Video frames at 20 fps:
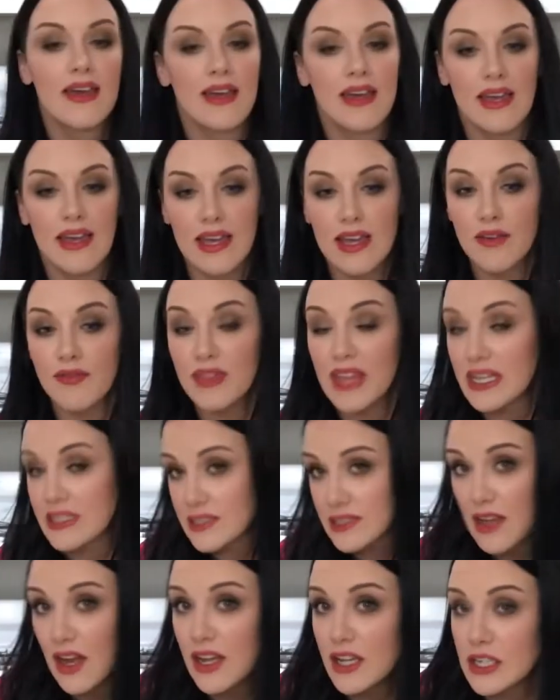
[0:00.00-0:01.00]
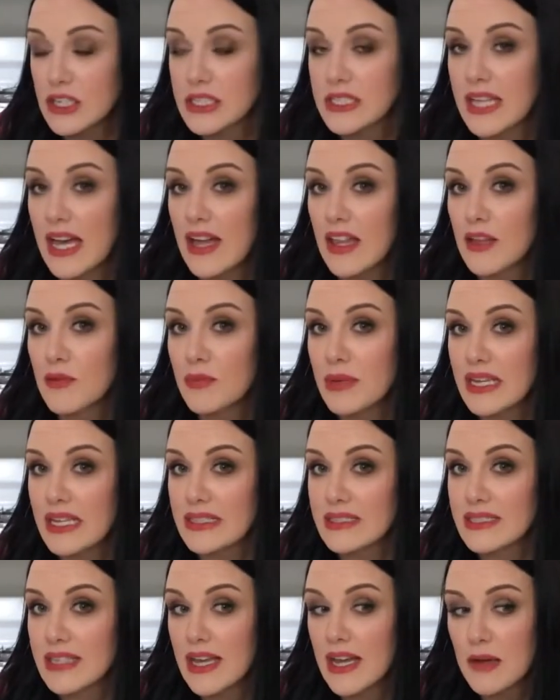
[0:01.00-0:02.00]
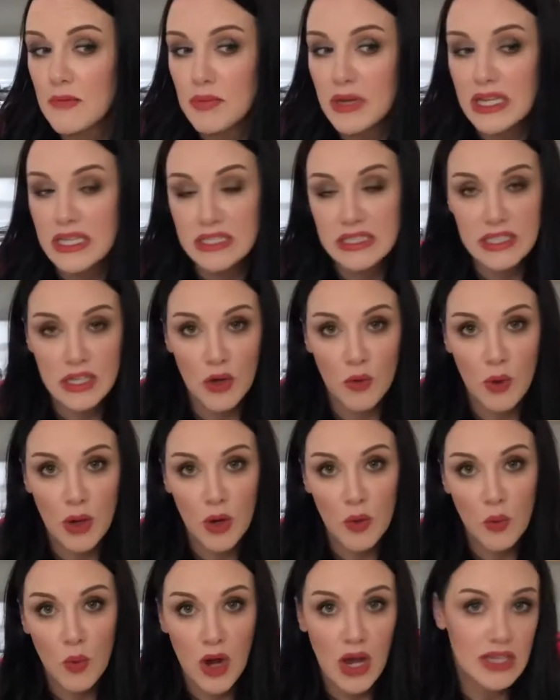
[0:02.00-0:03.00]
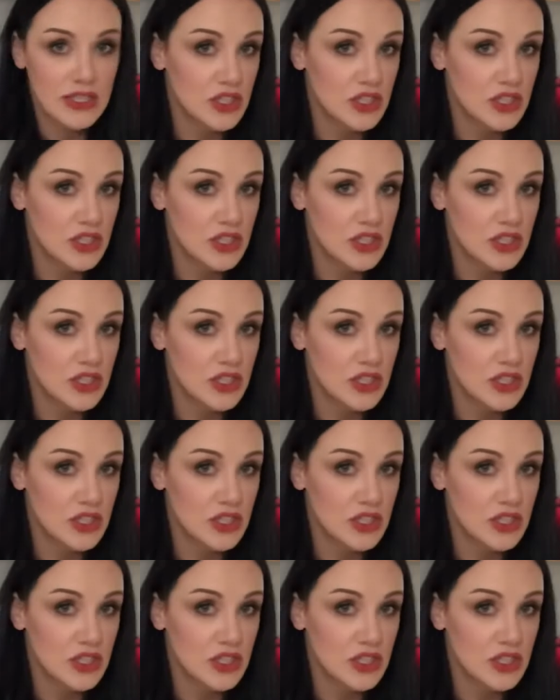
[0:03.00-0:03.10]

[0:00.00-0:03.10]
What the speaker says: If that's not your style of pizza, but you still want to watch,